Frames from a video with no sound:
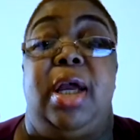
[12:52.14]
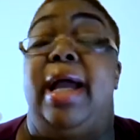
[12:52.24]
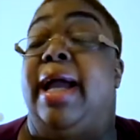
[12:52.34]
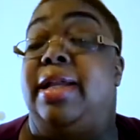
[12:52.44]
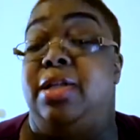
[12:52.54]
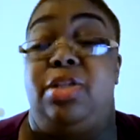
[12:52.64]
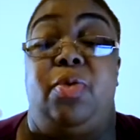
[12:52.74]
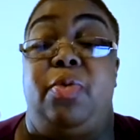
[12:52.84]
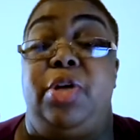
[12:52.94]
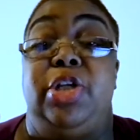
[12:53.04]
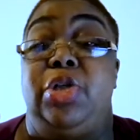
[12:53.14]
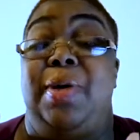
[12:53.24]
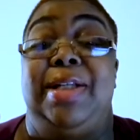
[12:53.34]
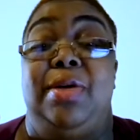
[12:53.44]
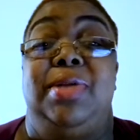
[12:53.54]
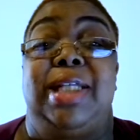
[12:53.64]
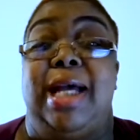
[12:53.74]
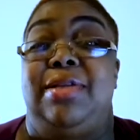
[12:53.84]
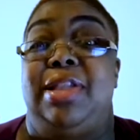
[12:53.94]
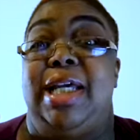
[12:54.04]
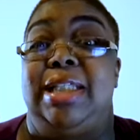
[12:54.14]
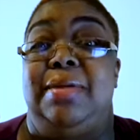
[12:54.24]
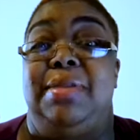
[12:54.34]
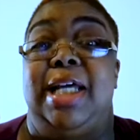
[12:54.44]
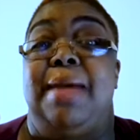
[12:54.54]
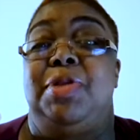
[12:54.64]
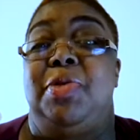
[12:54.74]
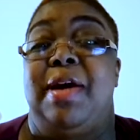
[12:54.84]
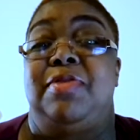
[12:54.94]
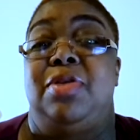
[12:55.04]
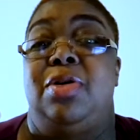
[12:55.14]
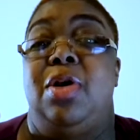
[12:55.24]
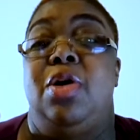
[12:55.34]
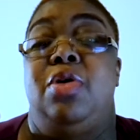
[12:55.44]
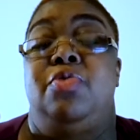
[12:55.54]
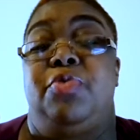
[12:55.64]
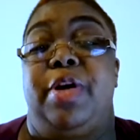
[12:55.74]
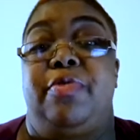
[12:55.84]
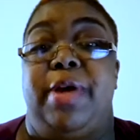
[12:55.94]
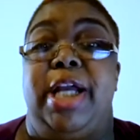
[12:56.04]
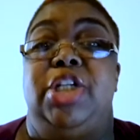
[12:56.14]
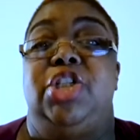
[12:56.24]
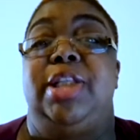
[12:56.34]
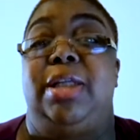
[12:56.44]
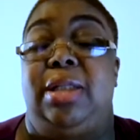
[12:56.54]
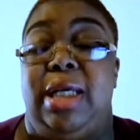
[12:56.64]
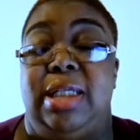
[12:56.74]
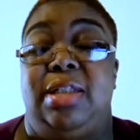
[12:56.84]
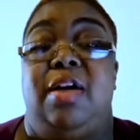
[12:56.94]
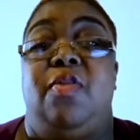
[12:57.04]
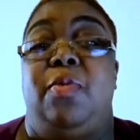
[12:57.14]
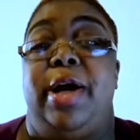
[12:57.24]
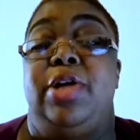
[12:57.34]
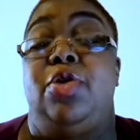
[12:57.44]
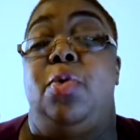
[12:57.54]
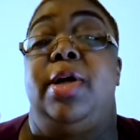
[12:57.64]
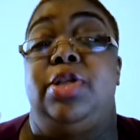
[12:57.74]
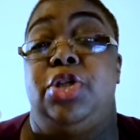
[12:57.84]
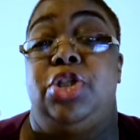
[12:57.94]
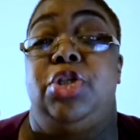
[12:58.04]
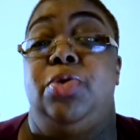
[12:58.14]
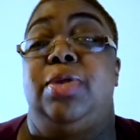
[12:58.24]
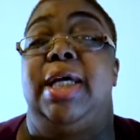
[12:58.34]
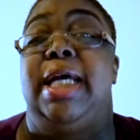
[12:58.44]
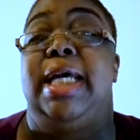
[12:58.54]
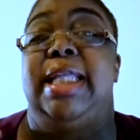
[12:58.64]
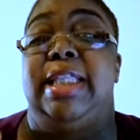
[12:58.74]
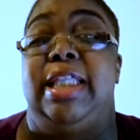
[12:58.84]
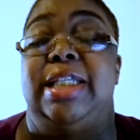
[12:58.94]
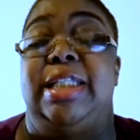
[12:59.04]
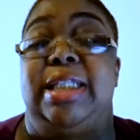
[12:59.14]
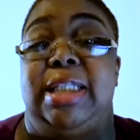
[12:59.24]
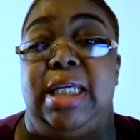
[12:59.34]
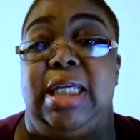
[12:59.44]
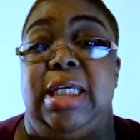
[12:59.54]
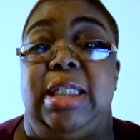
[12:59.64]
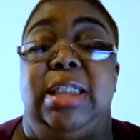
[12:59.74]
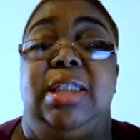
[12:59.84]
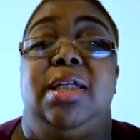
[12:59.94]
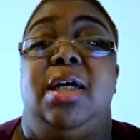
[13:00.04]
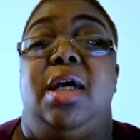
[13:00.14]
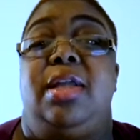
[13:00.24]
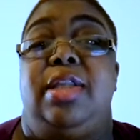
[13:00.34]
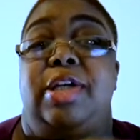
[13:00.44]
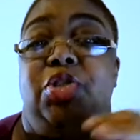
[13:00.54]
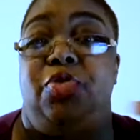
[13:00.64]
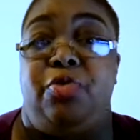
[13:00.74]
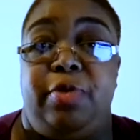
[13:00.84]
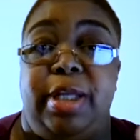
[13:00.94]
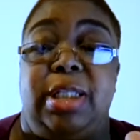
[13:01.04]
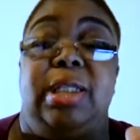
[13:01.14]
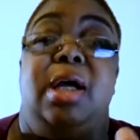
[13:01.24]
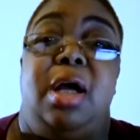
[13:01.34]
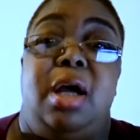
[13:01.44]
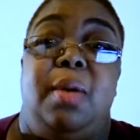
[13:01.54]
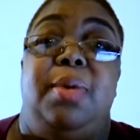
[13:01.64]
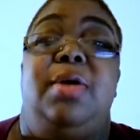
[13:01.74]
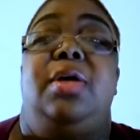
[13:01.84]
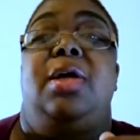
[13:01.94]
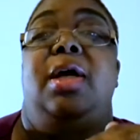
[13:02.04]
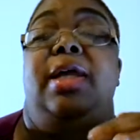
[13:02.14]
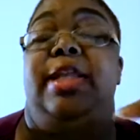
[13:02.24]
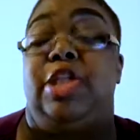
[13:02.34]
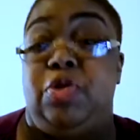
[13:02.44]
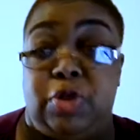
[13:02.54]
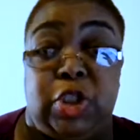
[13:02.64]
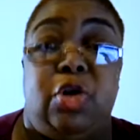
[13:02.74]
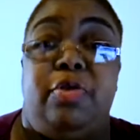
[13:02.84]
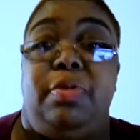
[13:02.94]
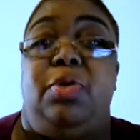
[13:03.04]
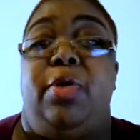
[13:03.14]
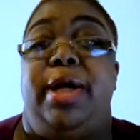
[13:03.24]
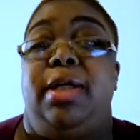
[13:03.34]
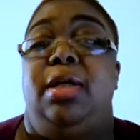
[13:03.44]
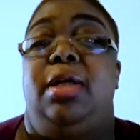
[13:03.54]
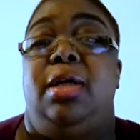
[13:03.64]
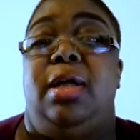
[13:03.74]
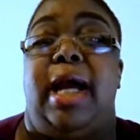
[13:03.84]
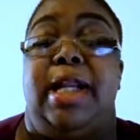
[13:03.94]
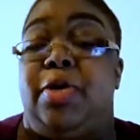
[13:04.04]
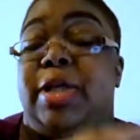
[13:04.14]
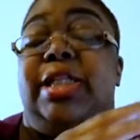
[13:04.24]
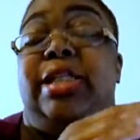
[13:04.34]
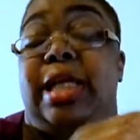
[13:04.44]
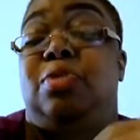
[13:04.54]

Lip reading: And so when you're doing those kinds of things, sometimes you have to rearrange the list of where you want to shoot the scenes that you've written up, that you storyboard. I know it's